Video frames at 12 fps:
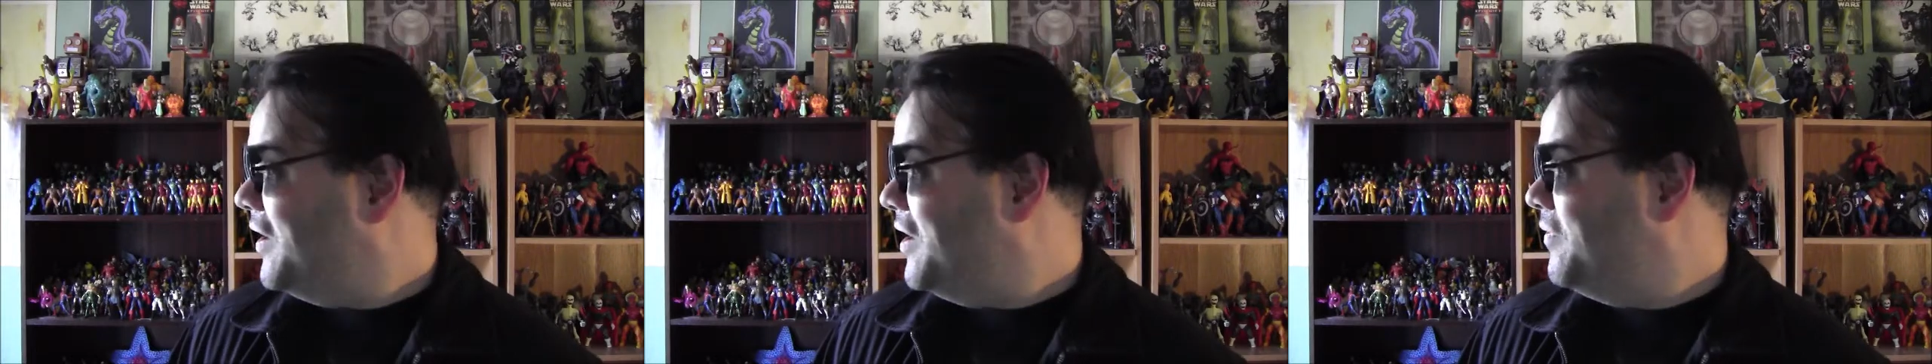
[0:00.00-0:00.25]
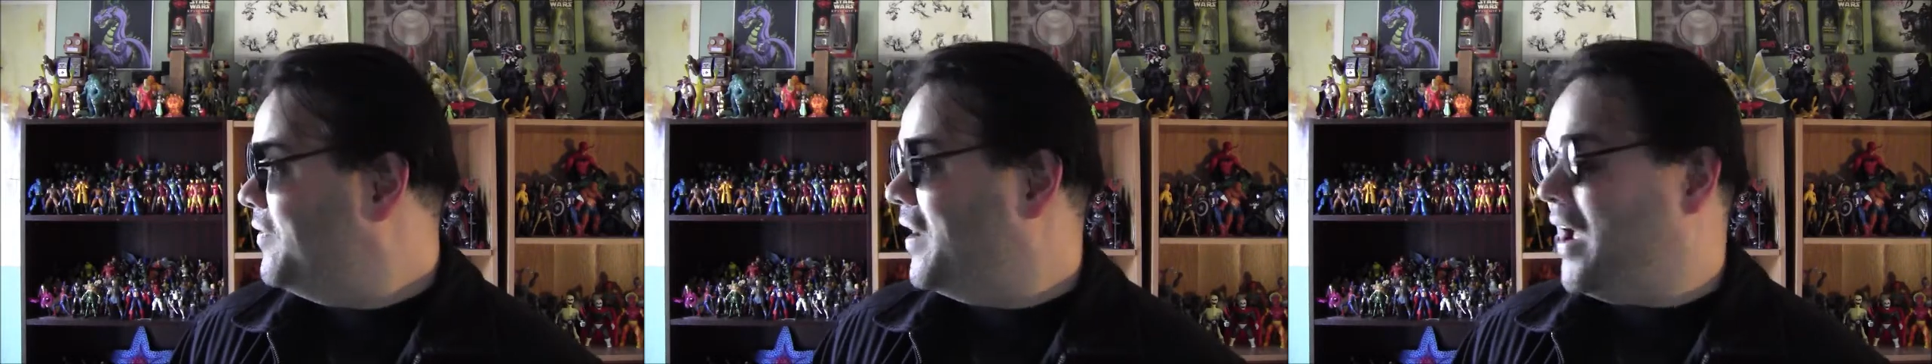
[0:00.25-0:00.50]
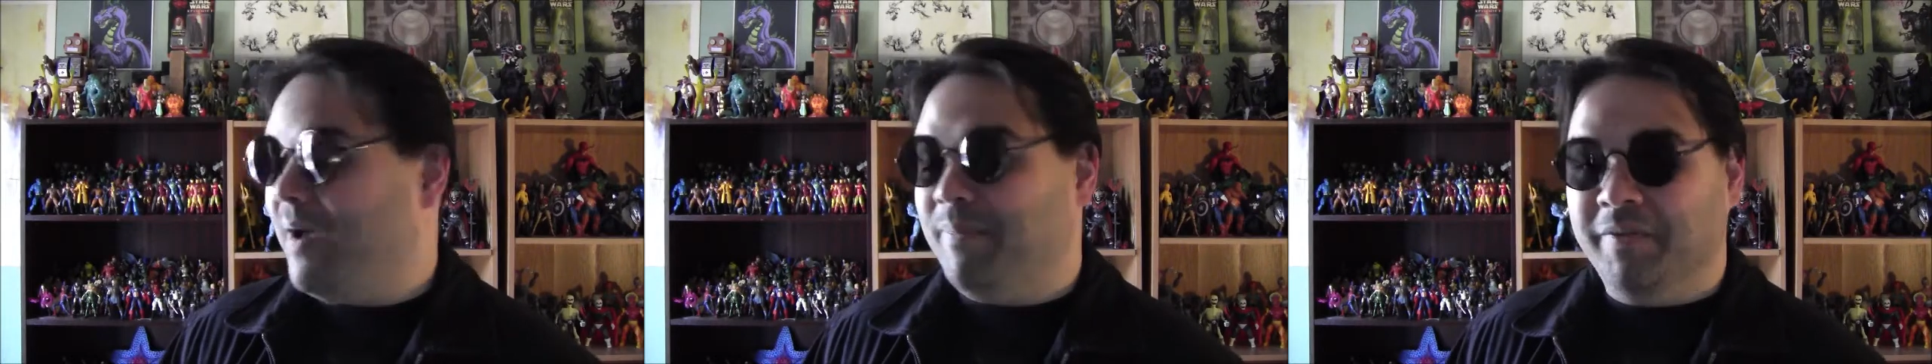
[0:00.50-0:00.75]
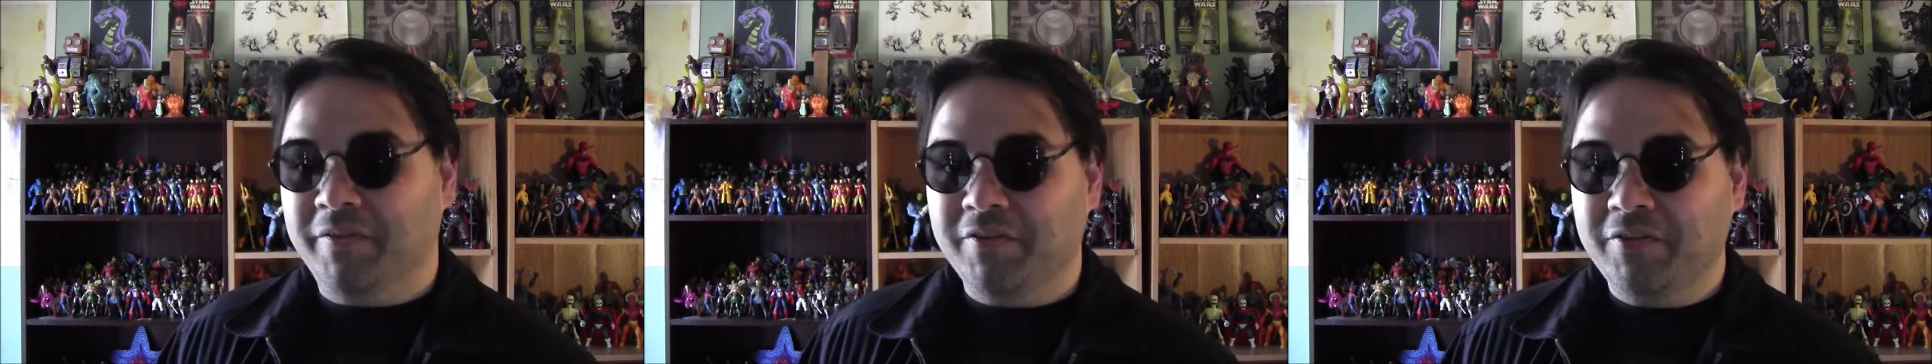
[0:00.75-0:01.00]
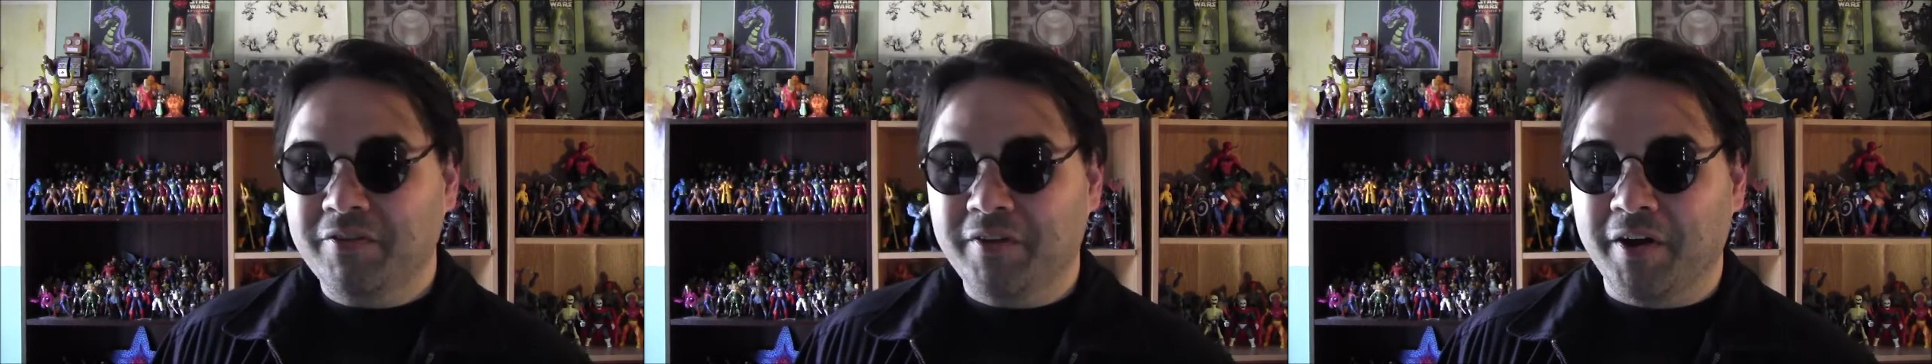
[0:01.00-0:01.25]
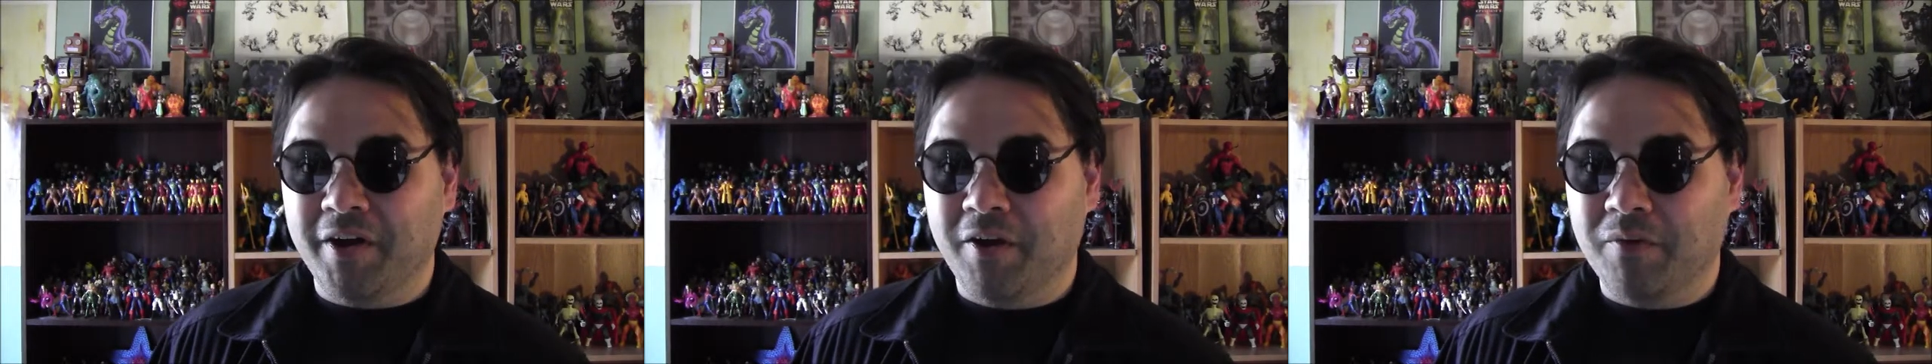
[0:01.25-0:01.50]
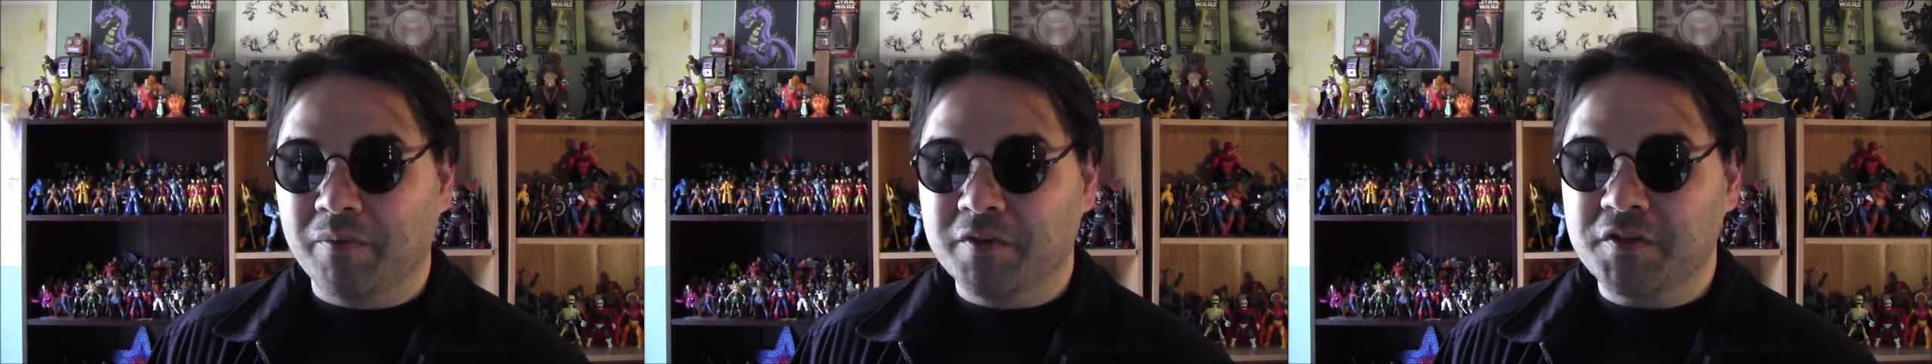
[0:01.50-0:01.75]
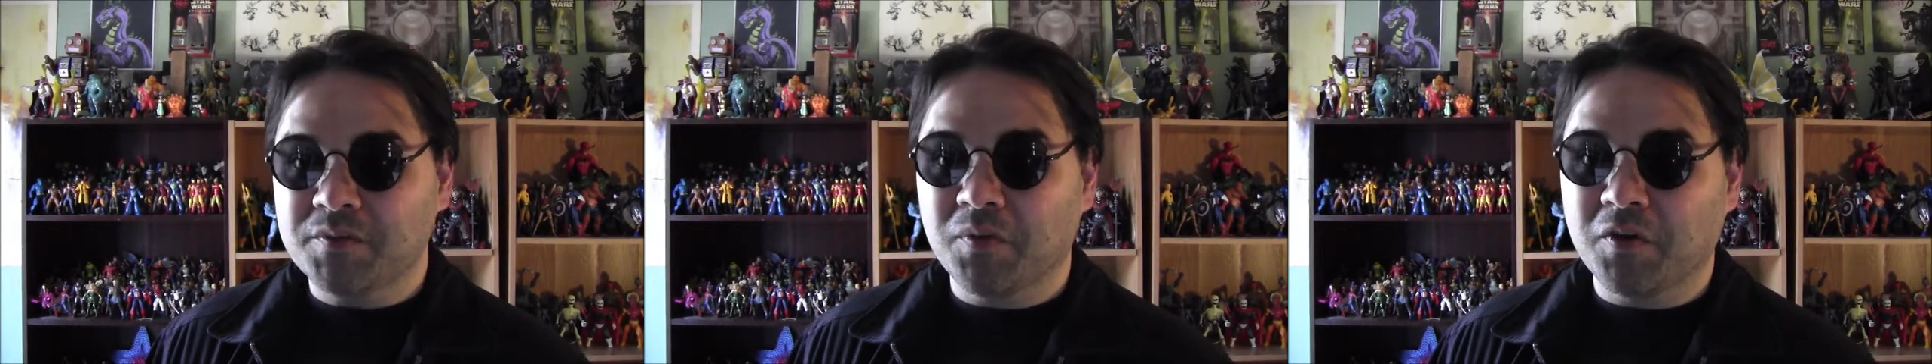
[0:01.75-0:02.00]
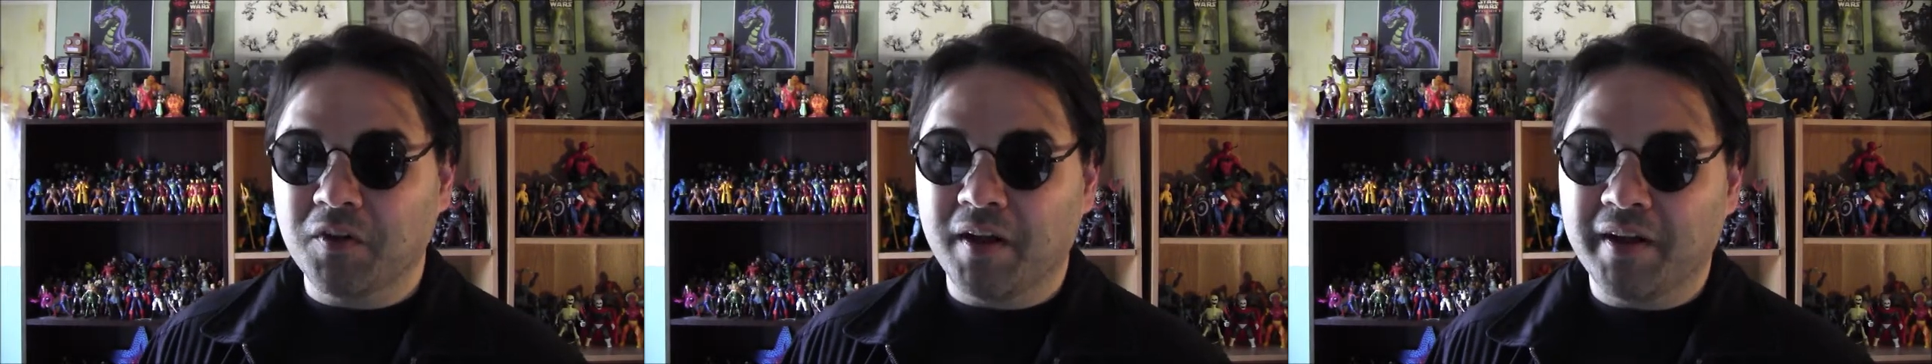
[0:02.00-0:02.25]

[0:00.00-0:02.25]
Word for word: if it happens you know which is more